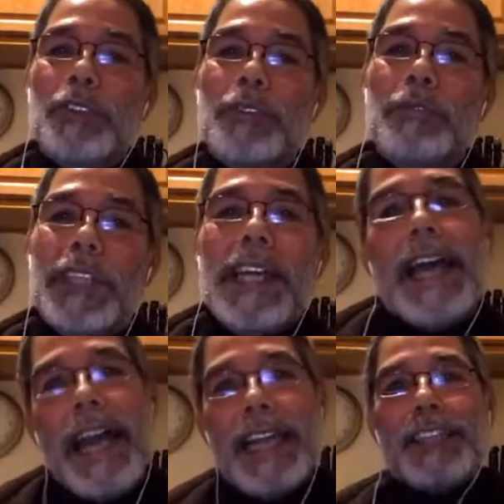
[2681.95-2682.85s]
room,
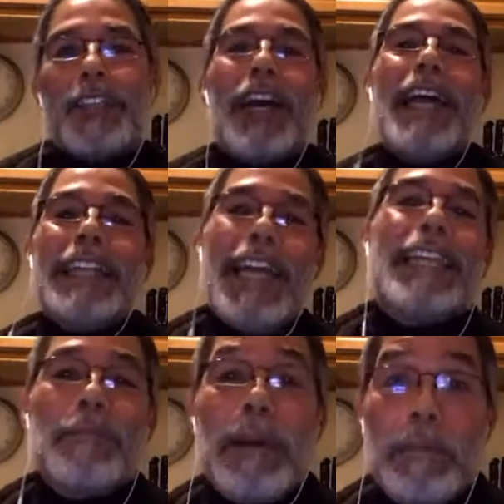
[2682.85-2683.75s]
and and
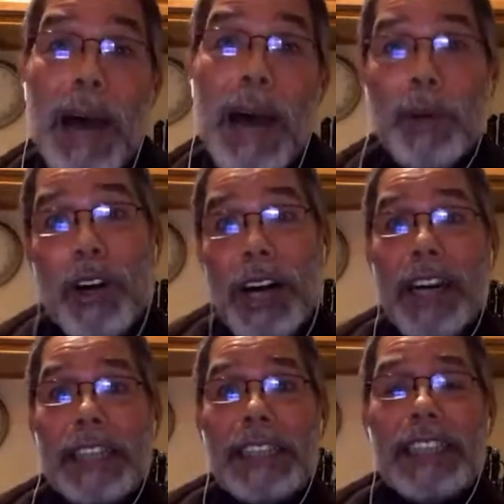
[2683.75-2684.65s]
get my mambo
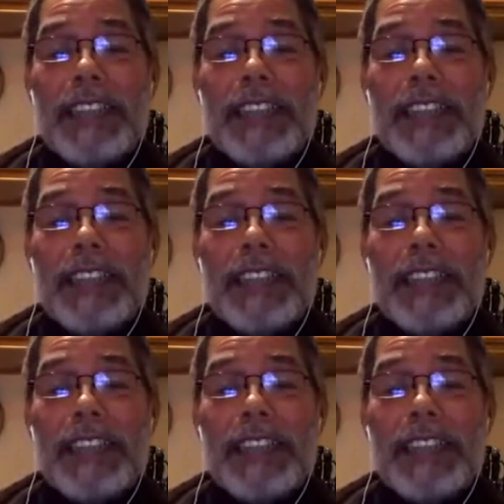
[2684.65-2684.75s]
on.